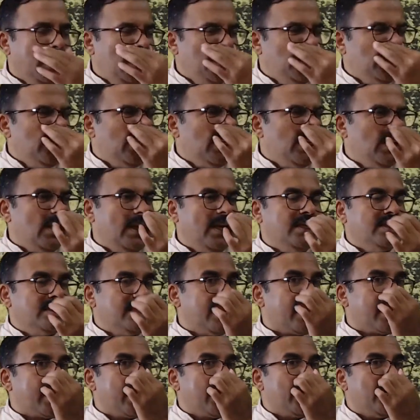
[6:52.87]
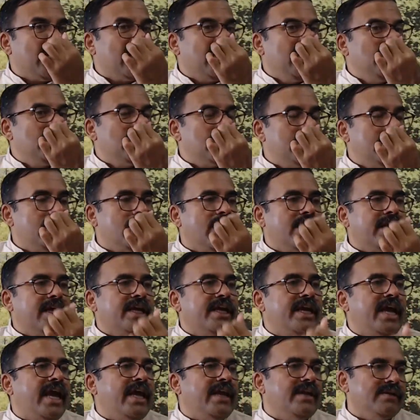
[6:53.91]
It's a recognition, not
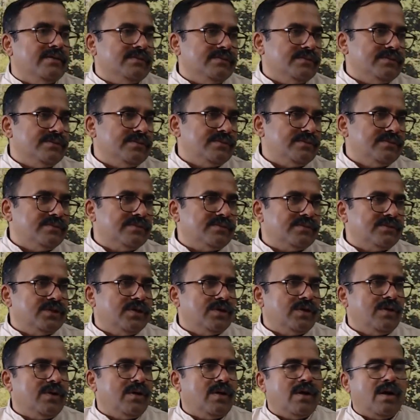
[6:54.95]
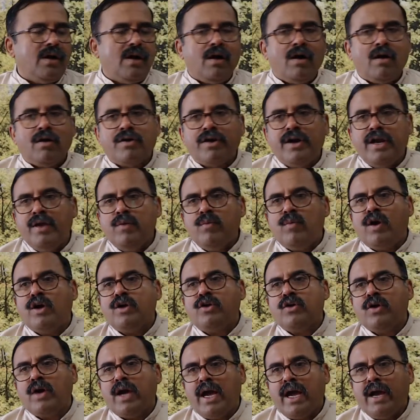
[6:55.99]
a gain. Already
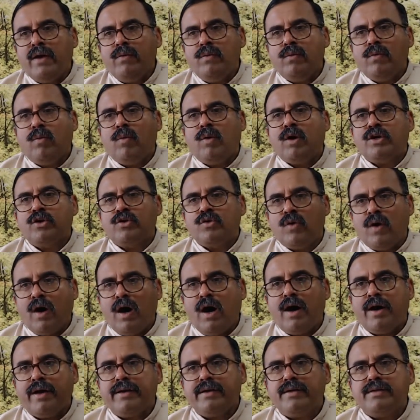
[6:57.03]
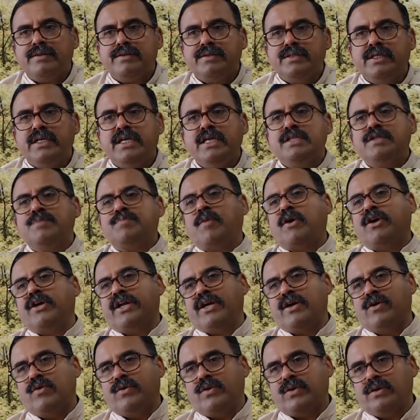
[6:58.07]
what you have, what you are, is
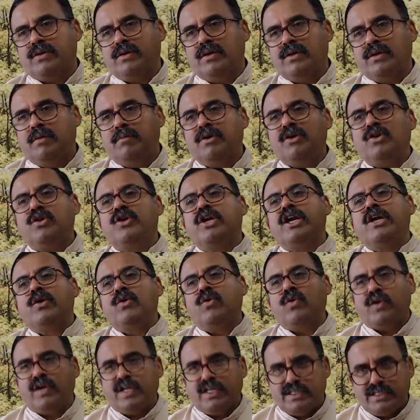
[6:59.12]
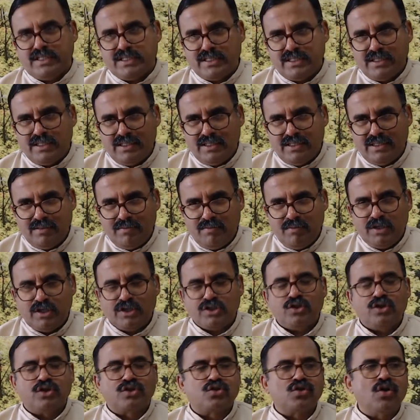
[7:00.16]
pointing out. But you didn't notice
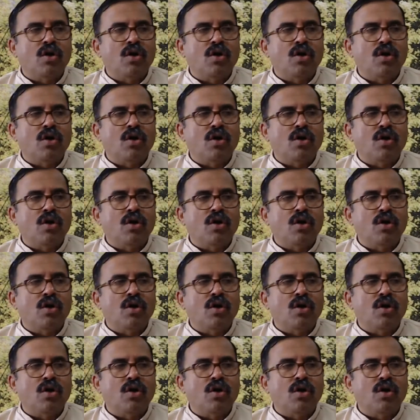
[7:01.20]
because you're